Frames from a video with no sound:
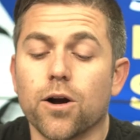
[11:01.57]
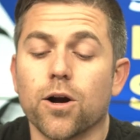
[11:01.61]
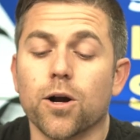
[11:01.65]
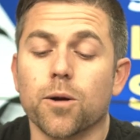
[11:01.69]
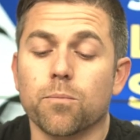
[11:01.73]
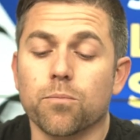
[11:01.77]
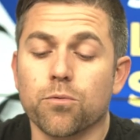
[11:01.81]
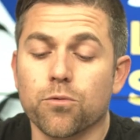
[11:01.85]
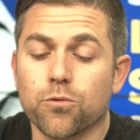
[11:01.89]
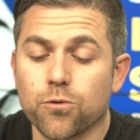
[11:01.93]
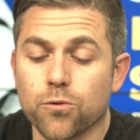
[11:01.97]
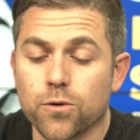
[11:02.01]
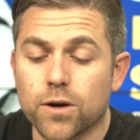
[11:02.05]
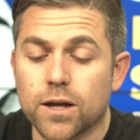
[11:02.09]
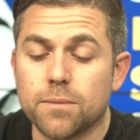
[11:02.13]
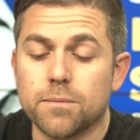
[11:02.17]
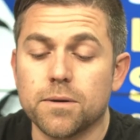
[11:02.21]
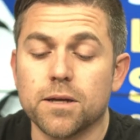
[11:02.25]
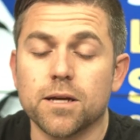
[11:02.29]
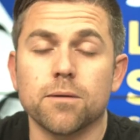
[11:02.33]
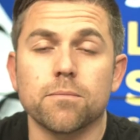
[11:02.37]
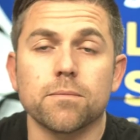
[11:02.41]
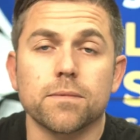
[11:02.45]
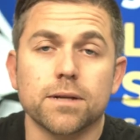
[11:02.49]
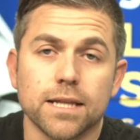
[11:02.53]
our
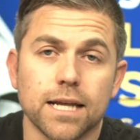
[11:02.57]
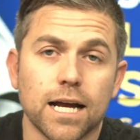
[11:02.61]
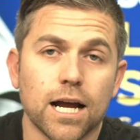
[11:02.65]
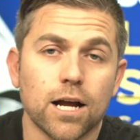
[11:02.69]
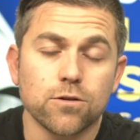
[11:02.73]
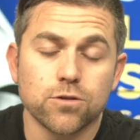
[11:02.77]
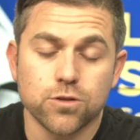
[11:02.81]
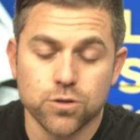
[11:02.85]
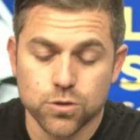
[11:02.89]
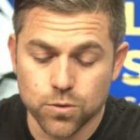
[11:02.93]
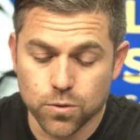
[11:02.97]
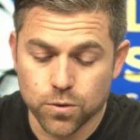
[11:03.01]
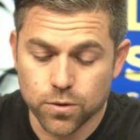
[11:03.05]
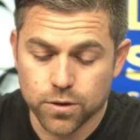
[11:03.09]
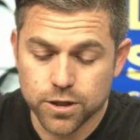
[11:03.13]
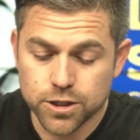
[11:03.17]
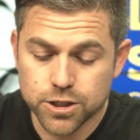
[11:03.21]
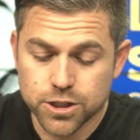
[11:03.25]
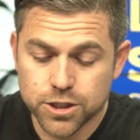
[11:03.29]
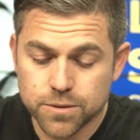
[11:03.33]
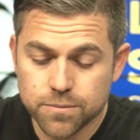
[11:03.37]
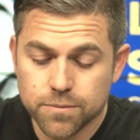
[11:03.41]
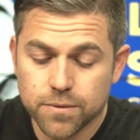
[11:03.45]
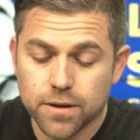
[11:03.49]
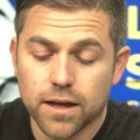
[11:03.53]
premium cloud
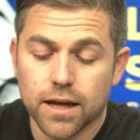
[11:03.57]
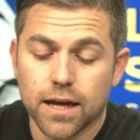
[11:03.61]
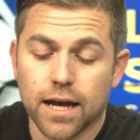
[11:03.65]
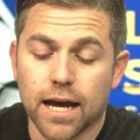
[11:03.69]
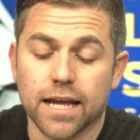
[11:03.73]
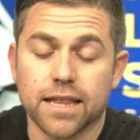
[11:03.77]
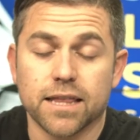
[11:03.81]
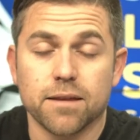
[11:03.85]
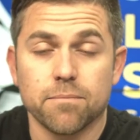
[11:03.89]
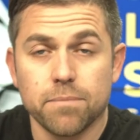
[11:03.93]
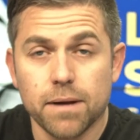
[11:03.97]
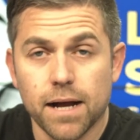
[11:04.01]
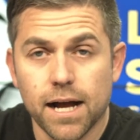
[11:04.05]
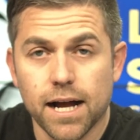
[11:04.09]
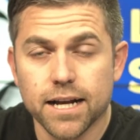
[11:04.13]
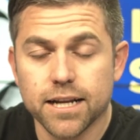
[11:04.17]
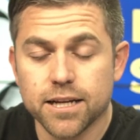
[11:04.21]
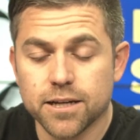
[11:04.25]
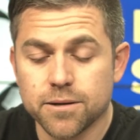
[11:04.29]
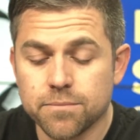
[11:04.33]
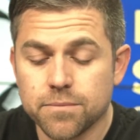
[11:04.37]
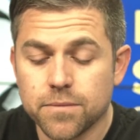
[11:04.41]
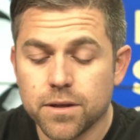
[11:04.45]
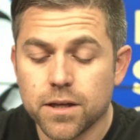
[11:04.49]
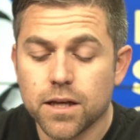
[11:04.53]
storage? At the
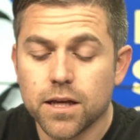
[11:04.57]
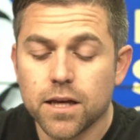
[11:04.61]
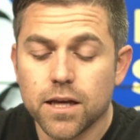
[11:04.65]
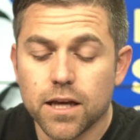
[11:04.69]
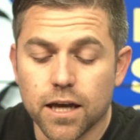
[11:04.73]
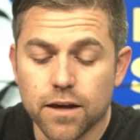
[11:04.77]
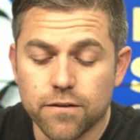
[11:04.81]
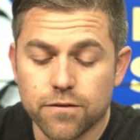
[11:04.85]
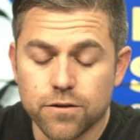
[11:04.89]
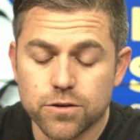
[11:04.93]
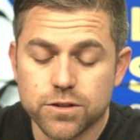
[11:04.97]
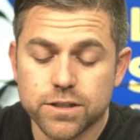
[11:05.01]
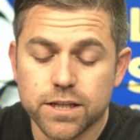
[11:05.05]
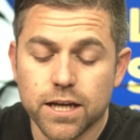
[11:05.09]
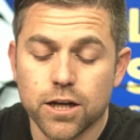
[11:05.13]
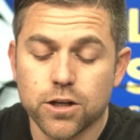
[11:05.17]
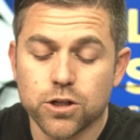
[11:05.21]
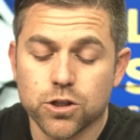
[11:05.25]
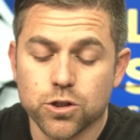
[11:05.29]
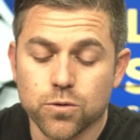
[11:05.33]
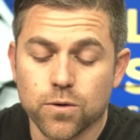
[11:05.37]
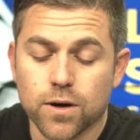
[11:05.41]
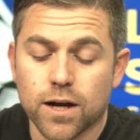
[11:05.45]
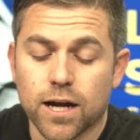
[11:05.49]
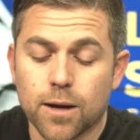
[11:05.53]
bottom, if you say
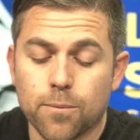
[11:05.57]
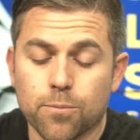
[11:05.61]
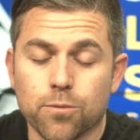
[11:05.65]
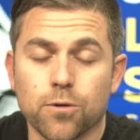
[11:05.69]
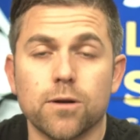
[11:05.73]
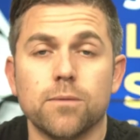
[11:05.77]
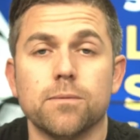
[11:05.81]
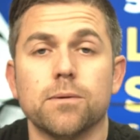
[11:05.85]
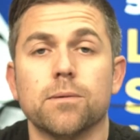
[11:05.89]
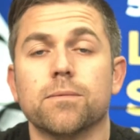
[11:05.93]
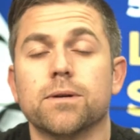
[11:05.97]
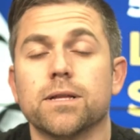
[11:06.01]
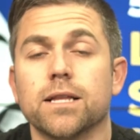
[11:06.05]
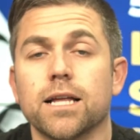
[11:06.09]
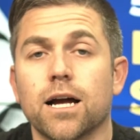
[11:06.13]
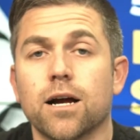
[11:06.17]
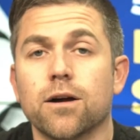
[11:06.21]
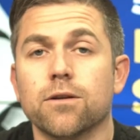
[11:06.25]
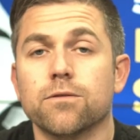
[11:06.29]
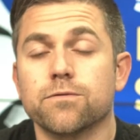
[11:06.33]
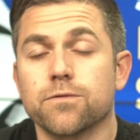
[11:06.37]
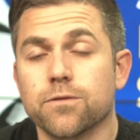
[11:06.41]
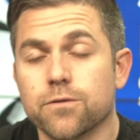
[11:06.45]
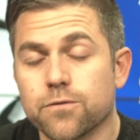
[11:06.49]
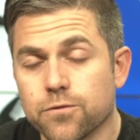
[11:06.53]
try premium
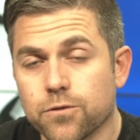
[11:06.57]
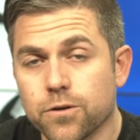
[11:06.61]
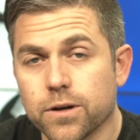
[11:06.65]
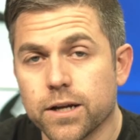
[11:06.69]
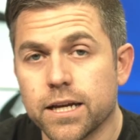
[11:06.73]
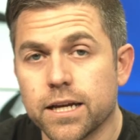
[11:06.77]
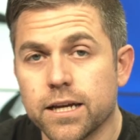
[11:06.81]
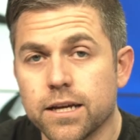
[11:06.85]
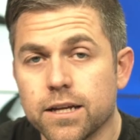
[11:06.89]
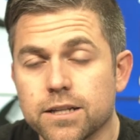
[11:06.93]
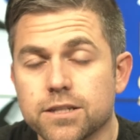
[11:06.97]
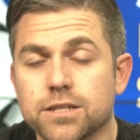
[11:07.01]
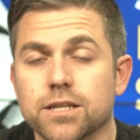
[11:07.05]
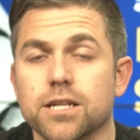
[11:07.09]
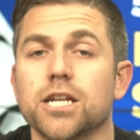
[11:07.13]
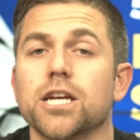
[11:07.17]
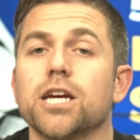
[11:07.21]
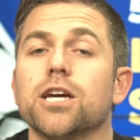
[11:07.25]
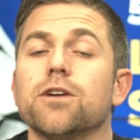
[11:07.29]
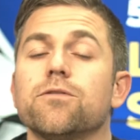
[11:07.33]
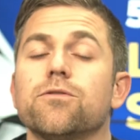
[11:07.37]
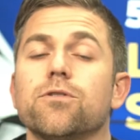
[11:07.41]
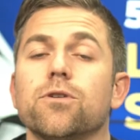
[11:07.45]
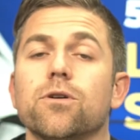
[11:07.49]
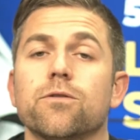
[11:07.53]
cloud for free, it's going to
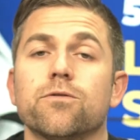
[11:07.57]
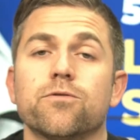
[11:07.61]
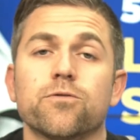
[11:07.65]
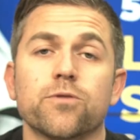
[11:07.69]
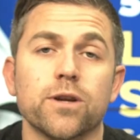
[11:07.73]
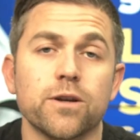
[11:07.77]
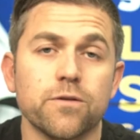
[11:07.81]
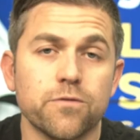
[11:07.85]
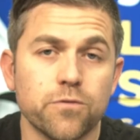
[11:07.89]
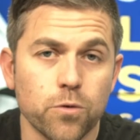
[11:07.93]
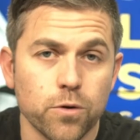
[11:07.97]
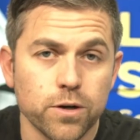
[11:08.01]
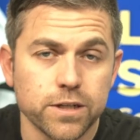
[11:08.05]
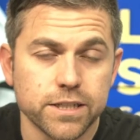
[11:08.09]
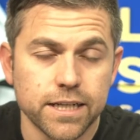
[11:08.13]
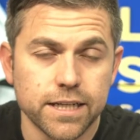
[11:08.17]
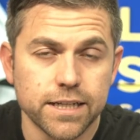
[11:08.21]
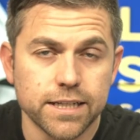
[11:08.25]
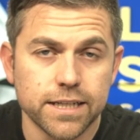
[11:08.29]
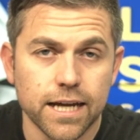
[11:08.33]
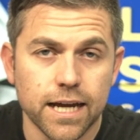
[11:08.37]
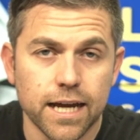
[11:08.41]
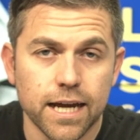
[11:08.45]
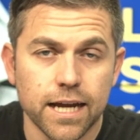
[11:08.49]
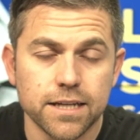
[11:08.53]
give you a free 14
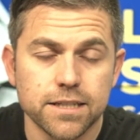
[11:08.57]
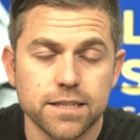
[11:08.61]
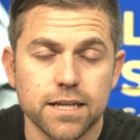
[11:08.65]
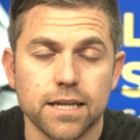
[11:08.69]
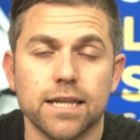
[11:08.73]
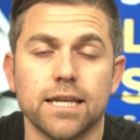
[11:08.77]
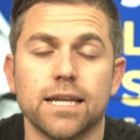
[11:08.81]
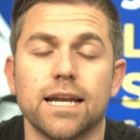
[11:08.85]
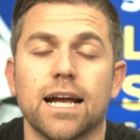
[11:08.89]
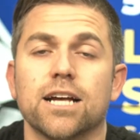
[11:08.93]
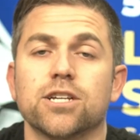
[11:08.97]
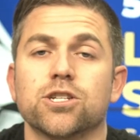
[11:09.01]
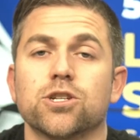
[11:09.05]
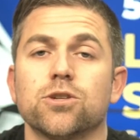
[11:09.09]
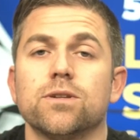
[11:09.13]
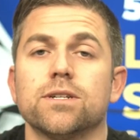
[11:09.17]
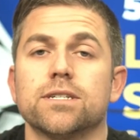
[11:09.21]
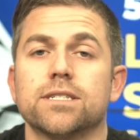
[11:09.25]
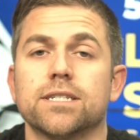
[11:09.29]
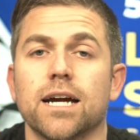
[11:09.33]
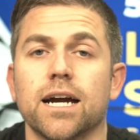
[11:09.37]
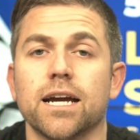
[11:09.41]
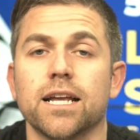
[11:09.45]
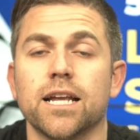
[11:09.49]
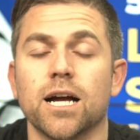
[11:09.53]
days and then ask you to
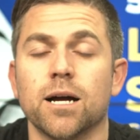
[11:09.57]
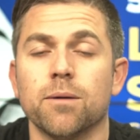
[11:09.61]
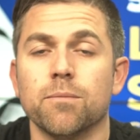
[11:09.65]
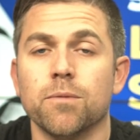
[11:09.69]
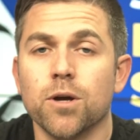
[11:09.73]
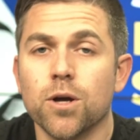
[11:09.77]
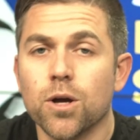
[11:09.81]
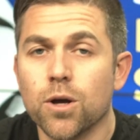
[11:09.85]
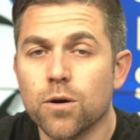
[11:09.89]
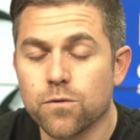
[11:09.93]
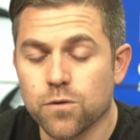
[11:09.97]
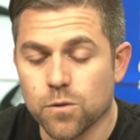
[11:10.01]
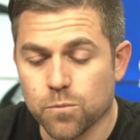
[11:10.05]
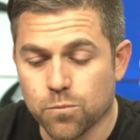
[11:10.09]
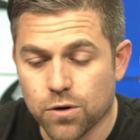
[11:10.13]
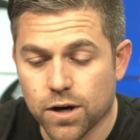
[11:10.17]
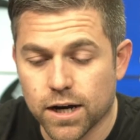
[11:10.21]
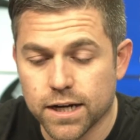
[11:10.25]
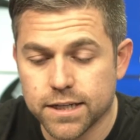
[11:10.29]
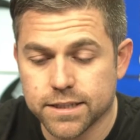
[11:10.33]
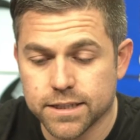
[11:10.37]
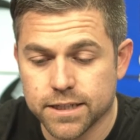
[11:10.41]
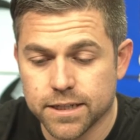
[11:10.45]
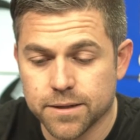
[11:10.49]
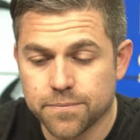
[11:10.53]
sign up for
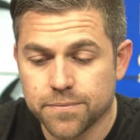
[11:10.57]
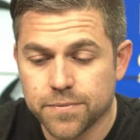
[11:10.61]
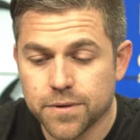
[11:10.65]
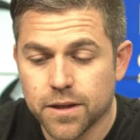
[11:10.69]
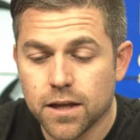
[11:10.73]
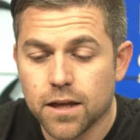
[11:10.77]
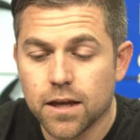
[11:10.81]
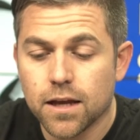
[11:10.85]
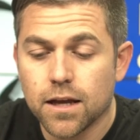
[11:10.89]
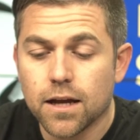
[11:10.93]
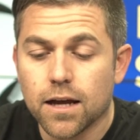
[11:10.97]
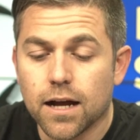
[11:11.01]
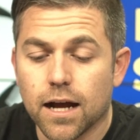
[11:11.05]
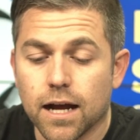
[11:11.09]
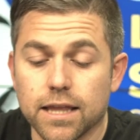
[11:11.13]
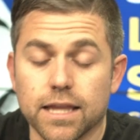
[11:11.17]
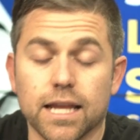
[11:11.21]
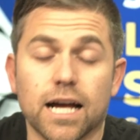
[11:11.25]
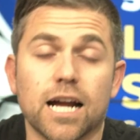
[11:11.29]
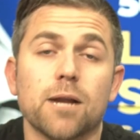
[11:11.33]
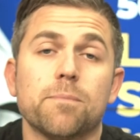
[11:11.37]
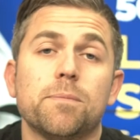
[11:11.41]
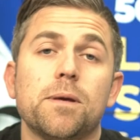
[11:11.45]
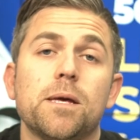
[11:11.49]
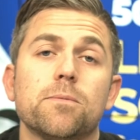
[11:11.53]
pricing. A
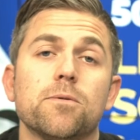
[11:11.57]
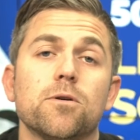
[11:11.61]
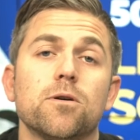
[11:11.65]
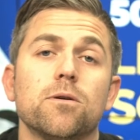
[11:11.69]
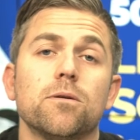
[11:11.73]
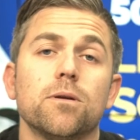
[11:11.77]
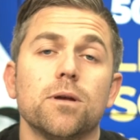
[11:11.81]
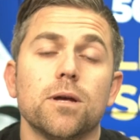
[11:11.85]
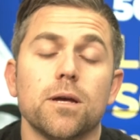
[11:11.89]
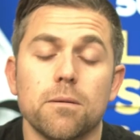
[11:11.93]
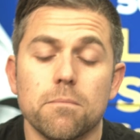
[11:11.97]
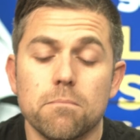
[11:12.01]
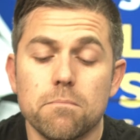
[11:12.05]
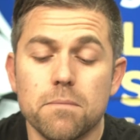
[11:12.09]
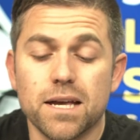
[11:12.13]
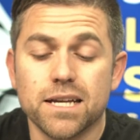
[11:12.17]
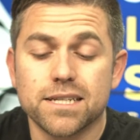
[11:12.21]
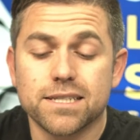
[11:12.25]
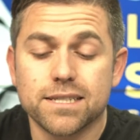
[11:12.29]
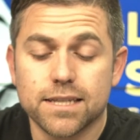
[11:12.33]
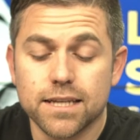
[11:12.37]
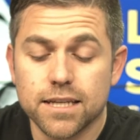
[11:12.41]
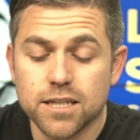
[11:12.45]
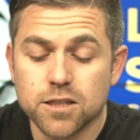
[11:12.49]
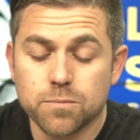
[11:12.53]
lot of people
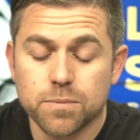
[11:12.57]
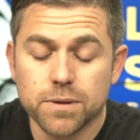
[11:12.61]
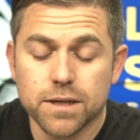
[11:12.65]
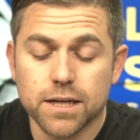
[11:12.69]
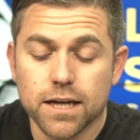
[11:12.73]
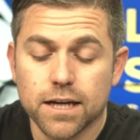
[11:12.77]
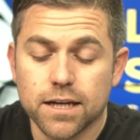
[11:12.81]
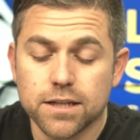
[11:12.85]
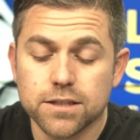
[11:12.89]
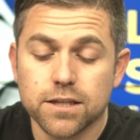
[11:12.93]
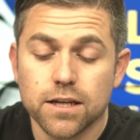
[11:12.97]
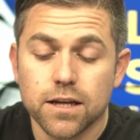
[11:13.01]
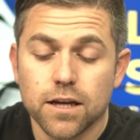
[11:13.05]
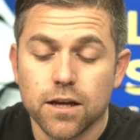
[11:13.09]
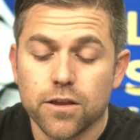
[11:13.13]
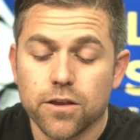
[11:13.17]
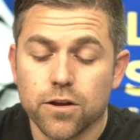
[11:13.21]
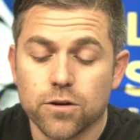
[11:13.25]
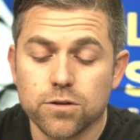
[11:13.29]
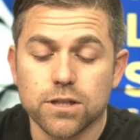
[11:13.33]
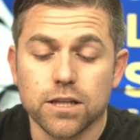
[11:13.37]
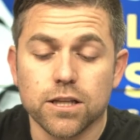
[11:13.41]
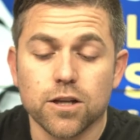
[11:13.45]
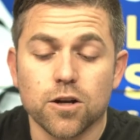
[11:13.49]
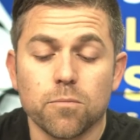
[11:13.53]
miss this because
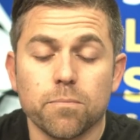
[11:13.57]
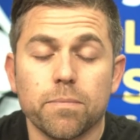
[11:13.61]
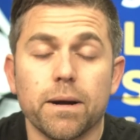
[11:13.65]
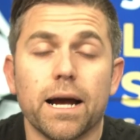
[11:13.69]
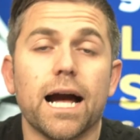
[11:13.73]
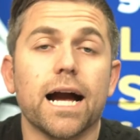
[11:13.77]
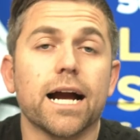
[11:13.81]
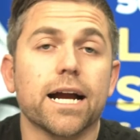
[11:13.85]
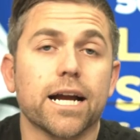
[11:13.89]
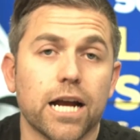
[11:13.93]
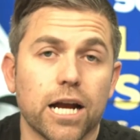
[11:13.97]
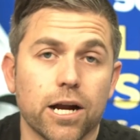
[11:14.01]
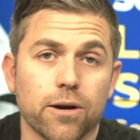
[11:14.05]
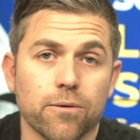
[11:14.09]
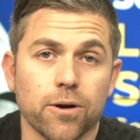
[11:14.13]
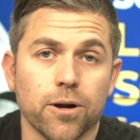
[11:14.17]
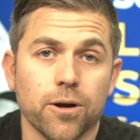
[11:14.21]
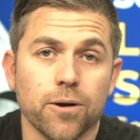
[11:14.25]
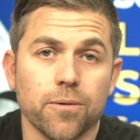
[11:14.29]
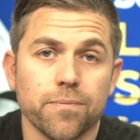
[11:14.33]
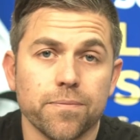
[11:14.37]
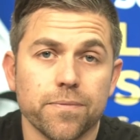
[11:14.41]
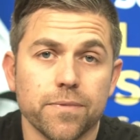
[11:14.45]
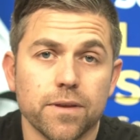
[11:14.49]
there's a little back arrow